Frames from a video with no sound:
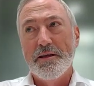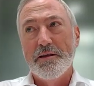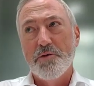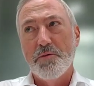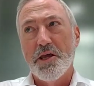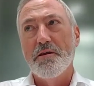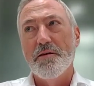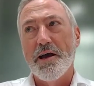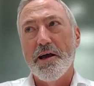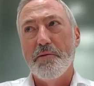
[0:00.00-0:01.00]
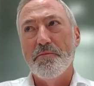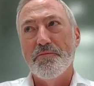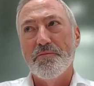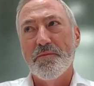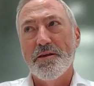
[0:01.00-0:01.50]
probably,
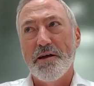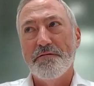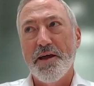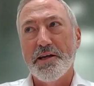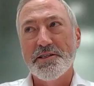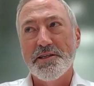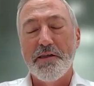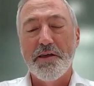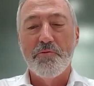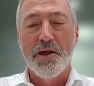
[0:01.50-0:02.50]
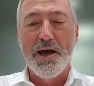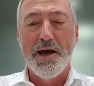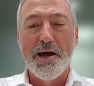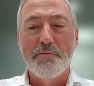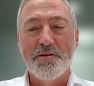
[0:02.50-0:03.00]
fair to say that we
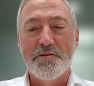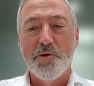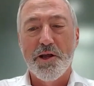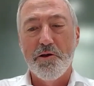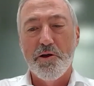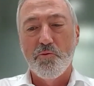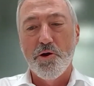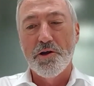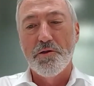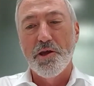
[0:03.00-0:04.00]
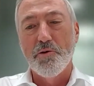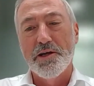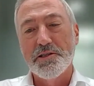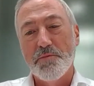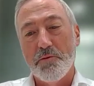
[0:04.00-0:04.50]
are doing a lot of work in the
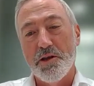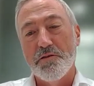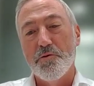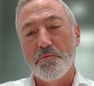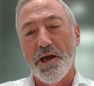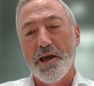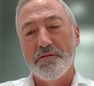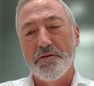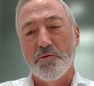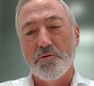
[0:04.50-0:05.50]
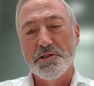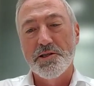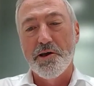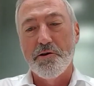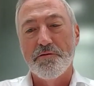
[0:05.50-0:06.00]
US, but we do plan to
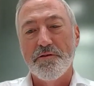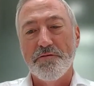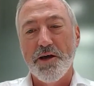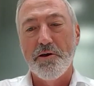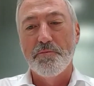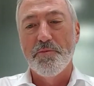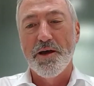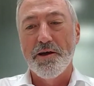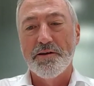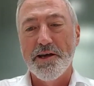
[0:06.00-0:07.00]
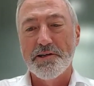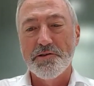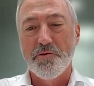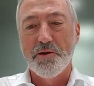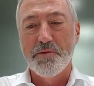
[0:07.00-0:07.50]
also develop
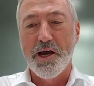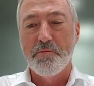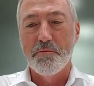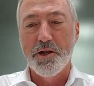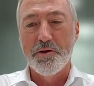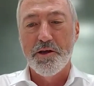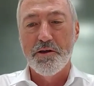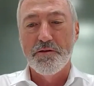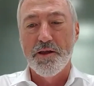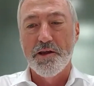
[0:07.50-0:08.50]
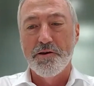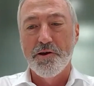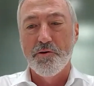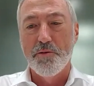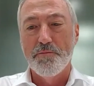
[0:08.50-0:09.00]
downstream capability in
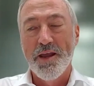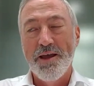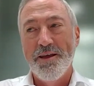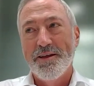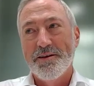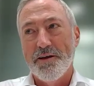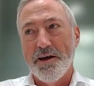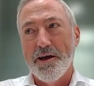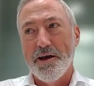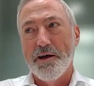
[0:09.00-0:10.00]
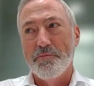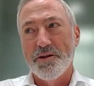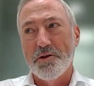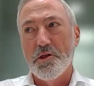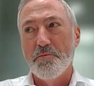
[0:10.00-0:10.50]
Europe.
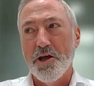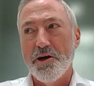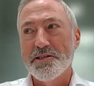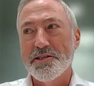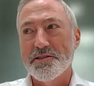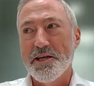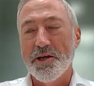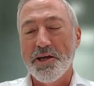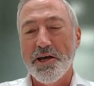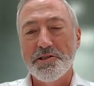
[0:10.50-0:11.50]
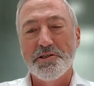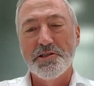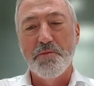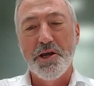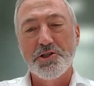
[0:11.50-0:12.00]
Lithium license
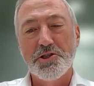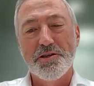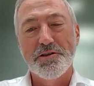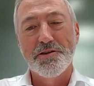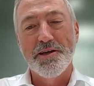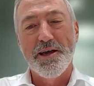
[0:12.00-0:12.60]
applications you mentioned